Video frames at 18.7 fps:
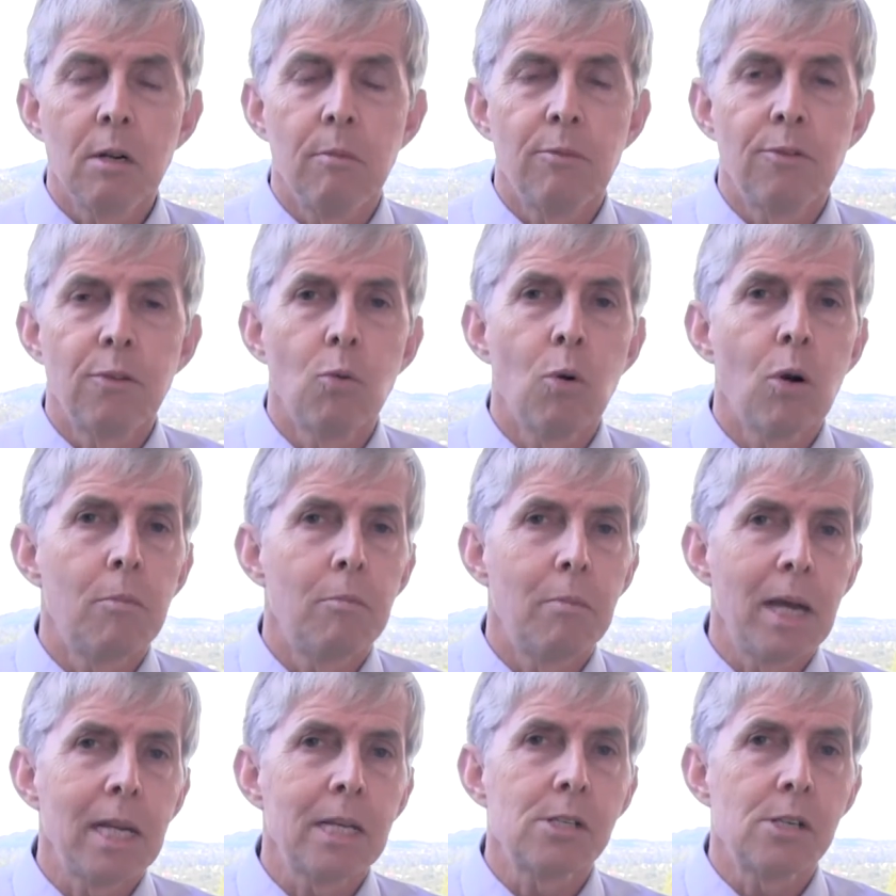open for what
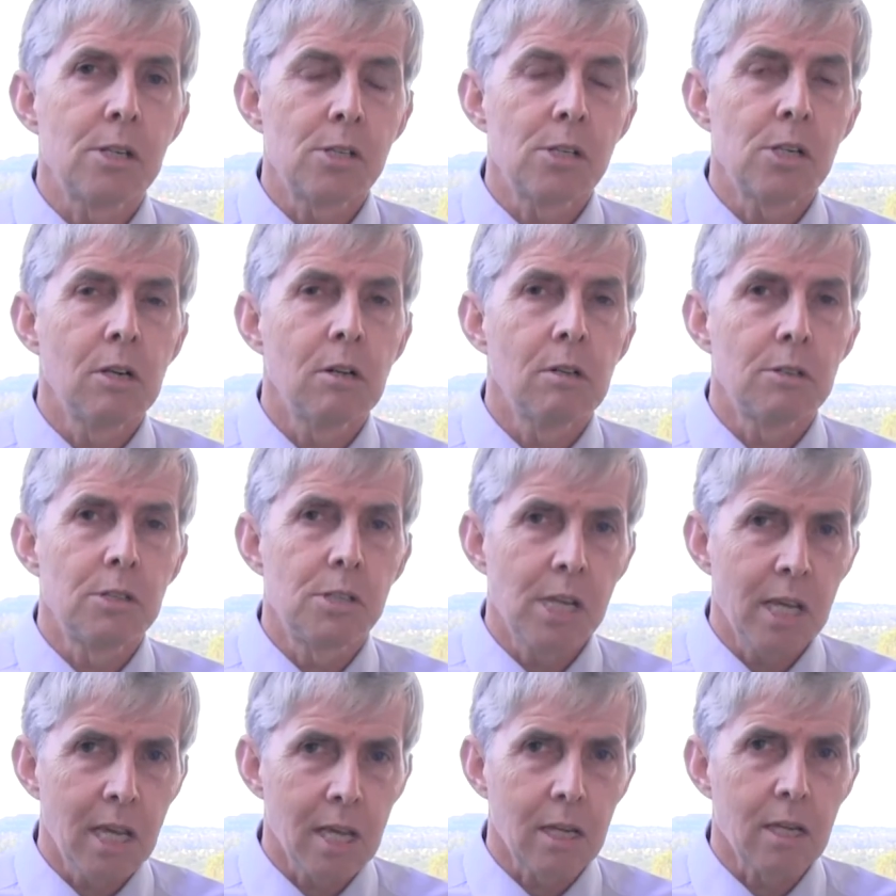makes a child
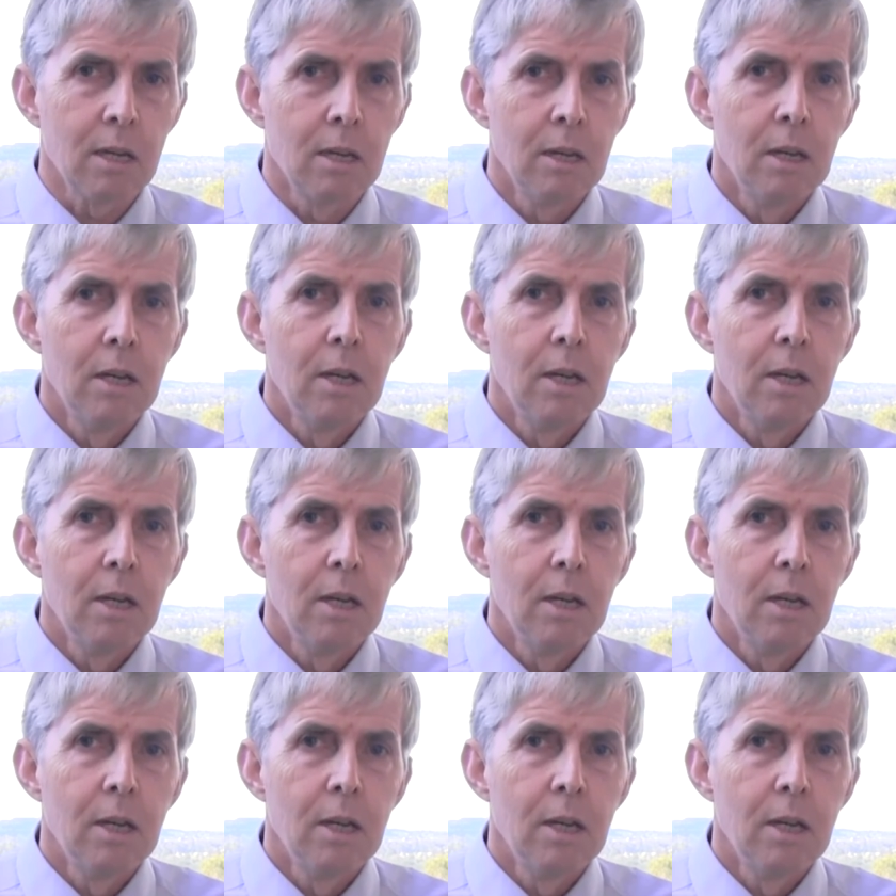tick,